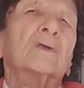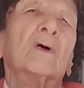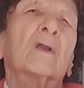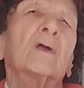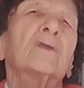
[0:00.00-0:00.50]

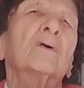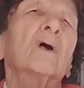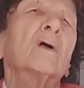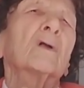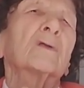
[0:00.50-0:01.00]
Donna, you
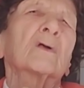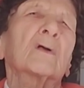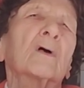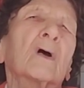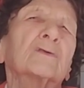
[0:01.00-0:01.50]
hurt your
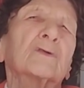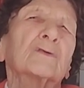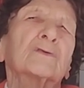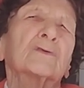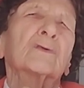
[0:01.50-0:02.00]

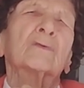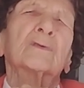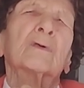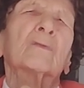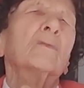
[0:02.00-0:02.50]
conscience.
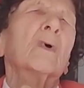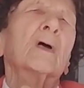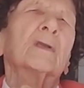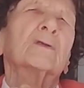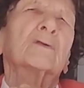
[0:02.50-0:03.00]
Don't.
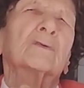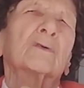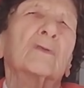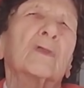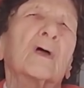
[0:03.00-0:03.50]
Why did you
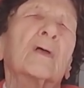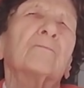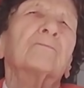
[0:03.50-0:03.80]
do that?